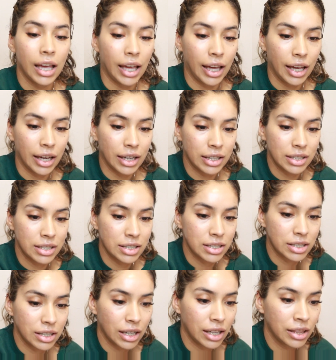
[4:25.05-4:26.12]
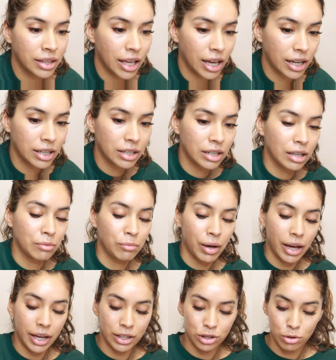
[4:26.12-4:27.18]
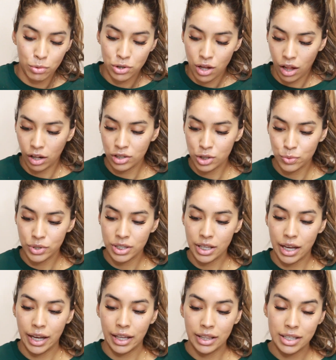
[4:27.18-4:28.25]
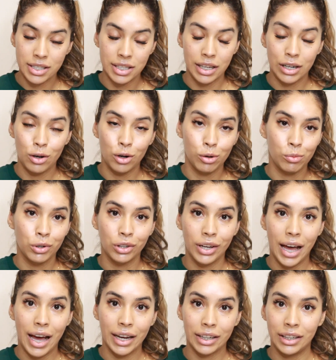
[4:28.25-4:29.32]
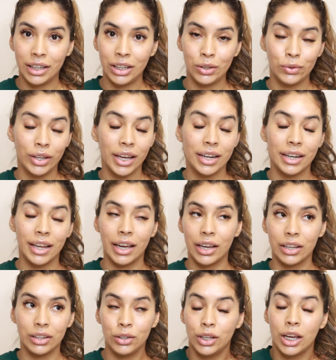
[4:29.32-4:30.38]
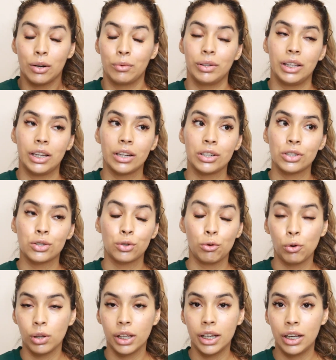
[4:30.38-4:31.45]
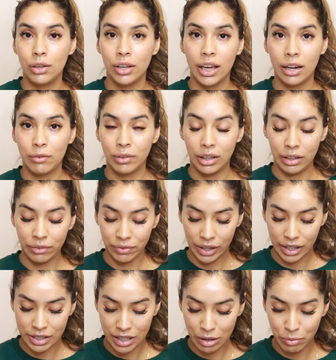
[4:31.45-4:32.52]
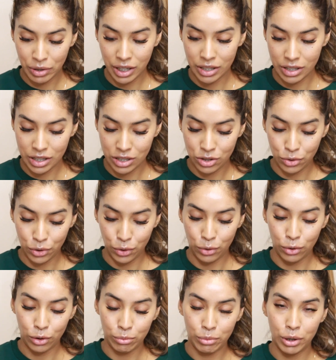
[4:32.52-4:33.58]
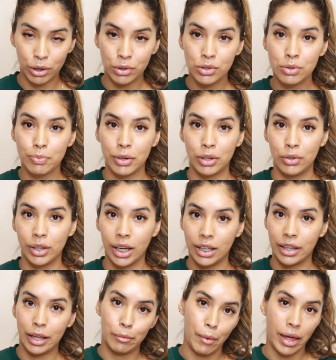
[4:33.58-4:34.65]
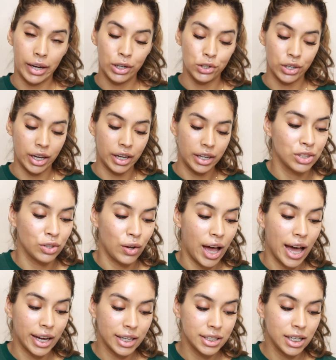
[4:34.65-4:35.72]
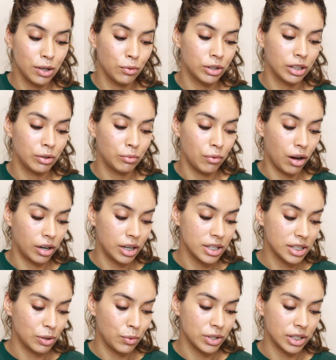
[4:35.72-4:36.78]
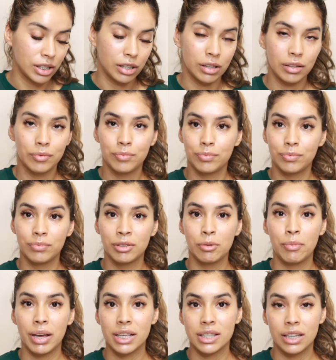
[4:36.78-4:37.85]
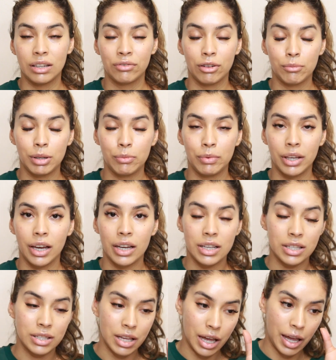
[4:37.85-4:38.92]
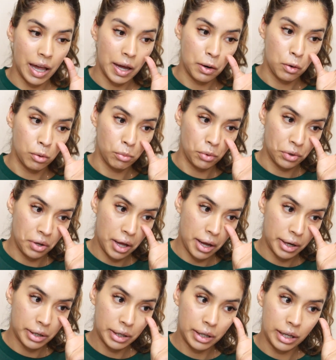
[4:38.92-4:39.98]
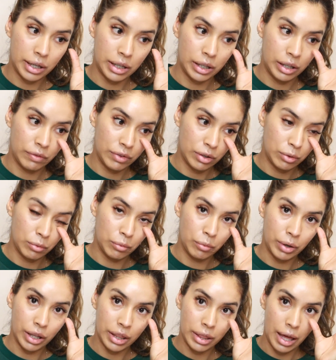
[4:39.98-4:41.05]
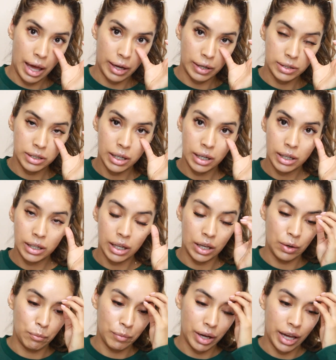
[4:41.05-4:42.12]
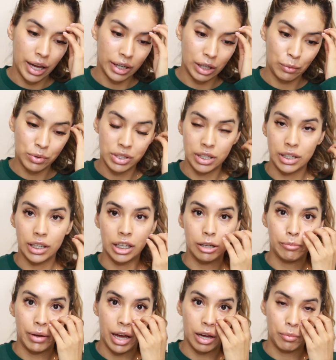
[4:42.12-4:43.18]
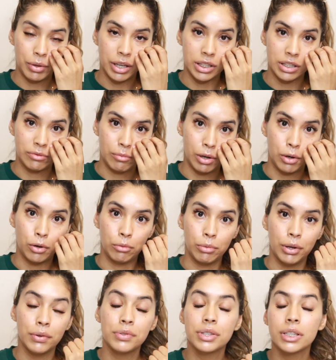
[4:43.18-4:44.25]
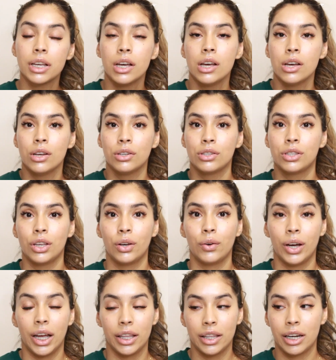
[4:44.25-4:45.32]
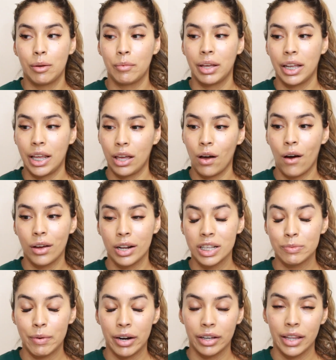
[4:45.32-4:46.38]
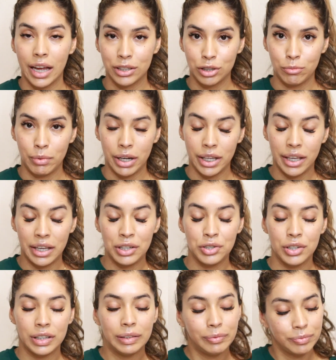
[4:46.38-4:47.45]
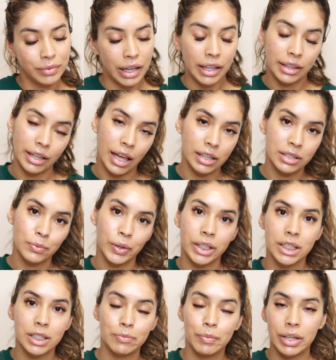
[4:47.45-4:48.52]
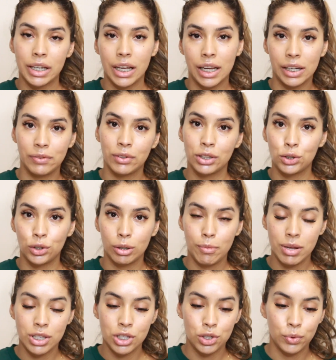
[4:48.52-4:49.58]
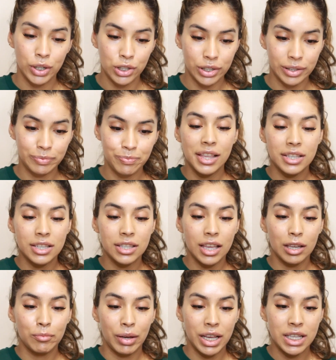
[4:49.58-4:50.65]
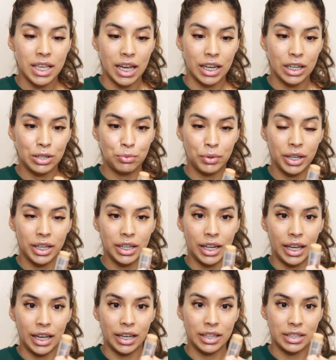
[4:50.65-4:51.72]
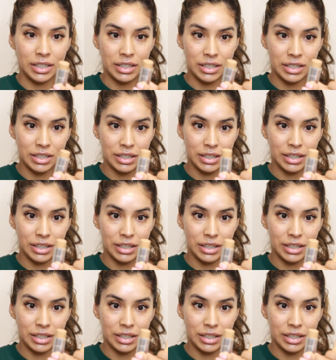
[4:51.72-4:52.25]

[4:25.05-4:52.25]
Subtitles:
And then my dermatologist was like, listen, hormonal acne, you can't really control it, you can't really fix it because it's through your hormones, but you can like manage it. So Accutane honestly wasn't the best thing for me because I had hormonal acne, and even with Accutane, my acne was going to come back because of my hormones. So I ended up getting on a spironolactone medication, and that's what's been kind of controlling my situation. This is like my second one, and